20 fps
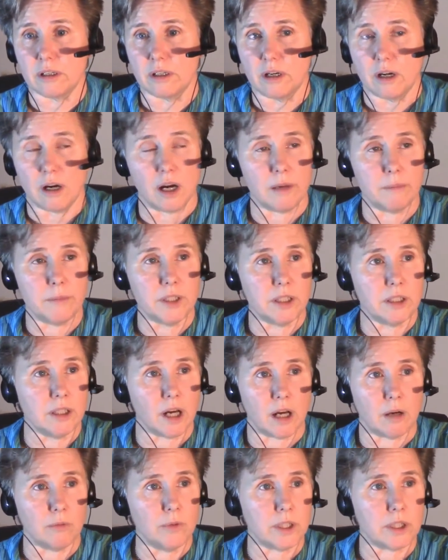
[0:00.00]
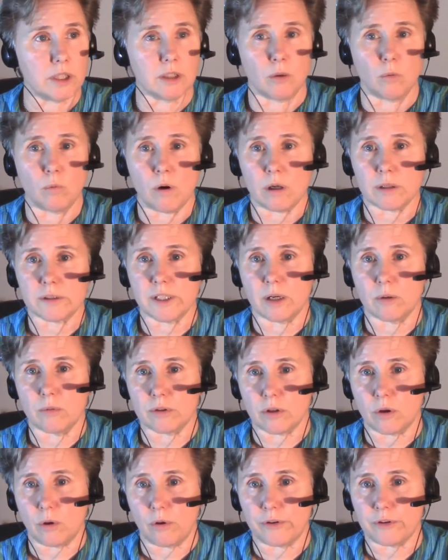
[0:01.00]
I mean, we could have walked out with
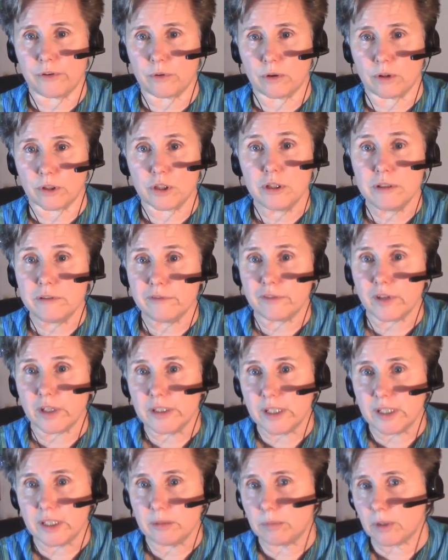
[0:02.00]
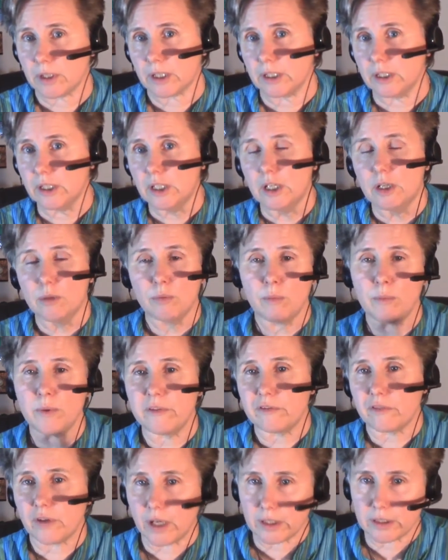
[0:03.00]
the whole store, couldn't find anybody. When we
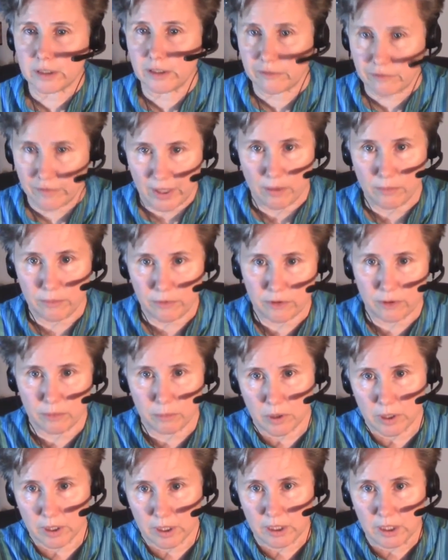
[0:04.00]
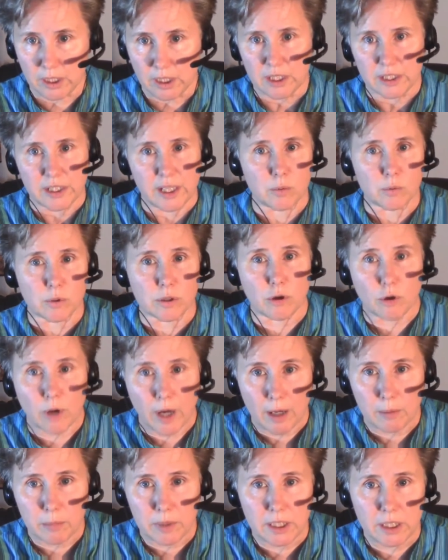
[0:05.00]
finally found somebody, they were
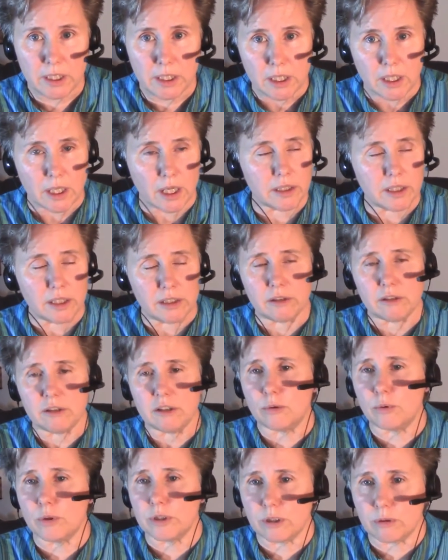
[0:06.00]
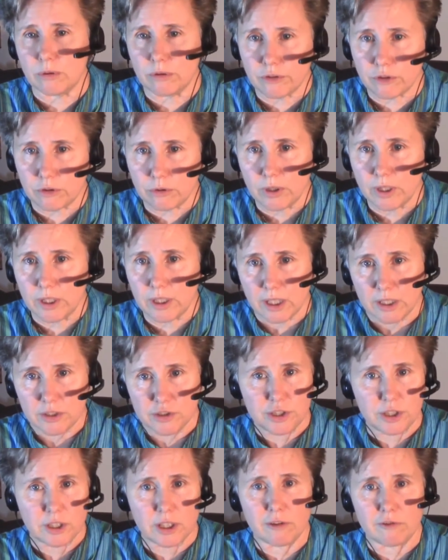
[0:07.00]
crabby and they didn't know what they were doing, and
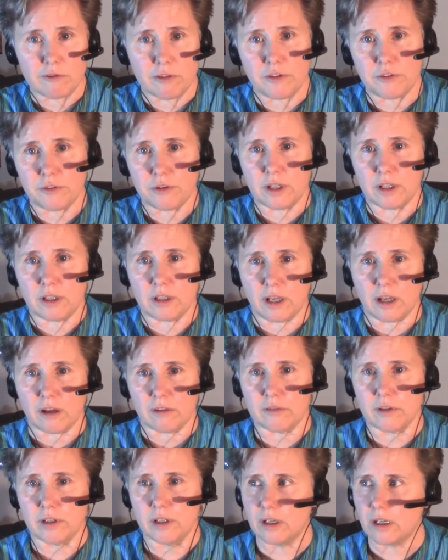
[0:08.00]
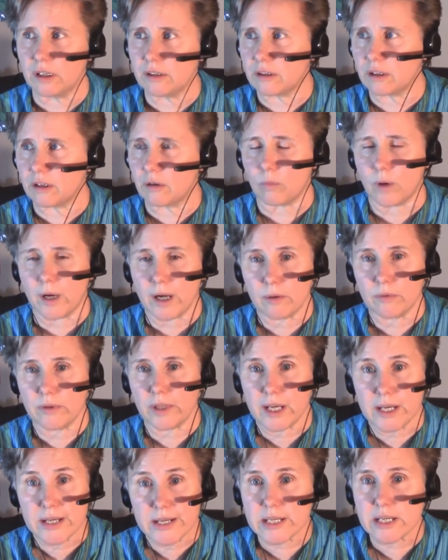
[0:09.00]
she got frustrated and left. I thought, wow,
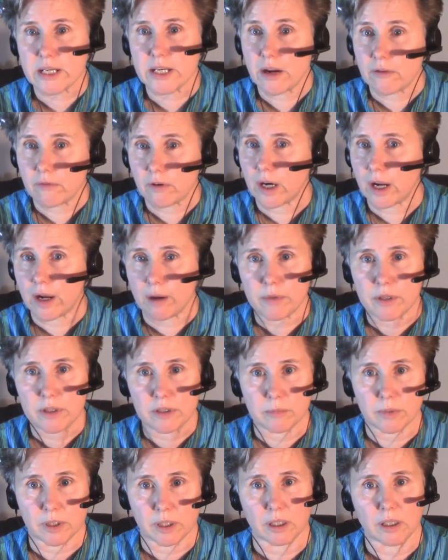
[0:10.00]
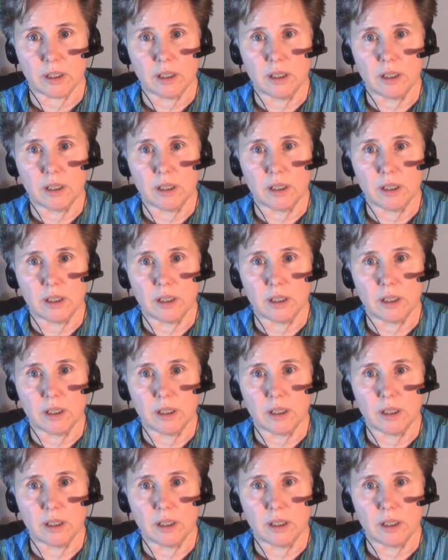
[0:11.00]
that has never happened to me.